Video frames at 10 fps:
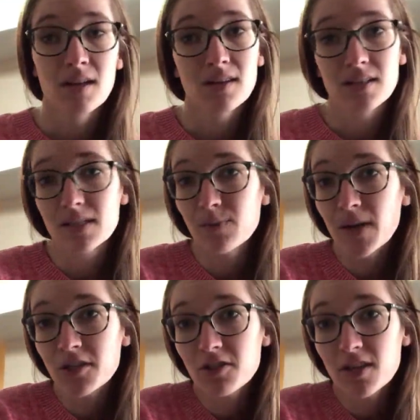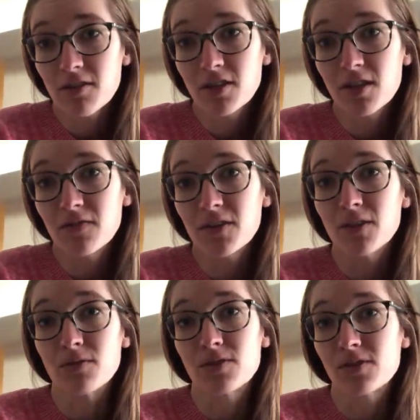The dispatcher sounded
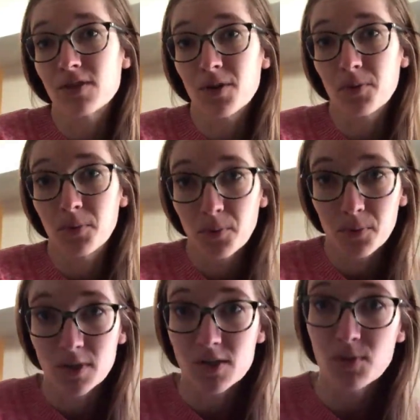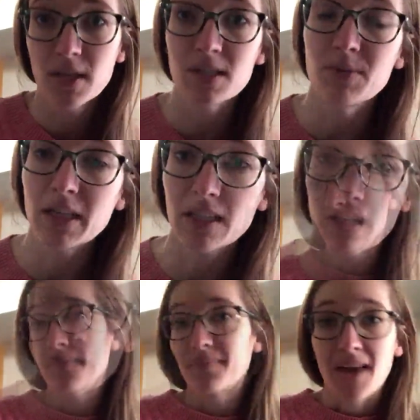confused, so we just wanted to be
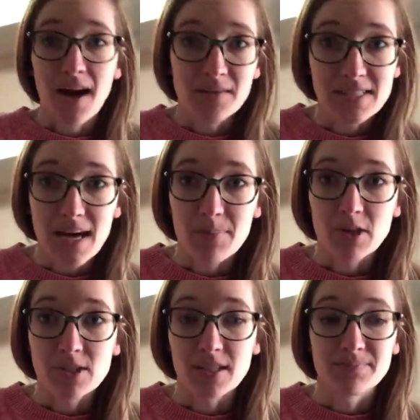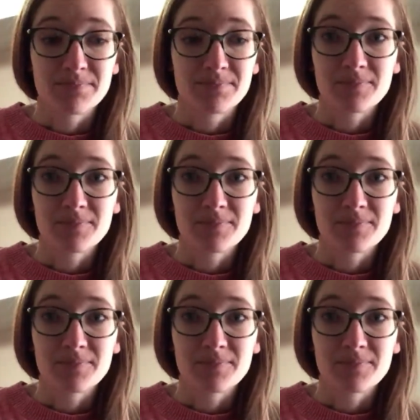clear. I was that person.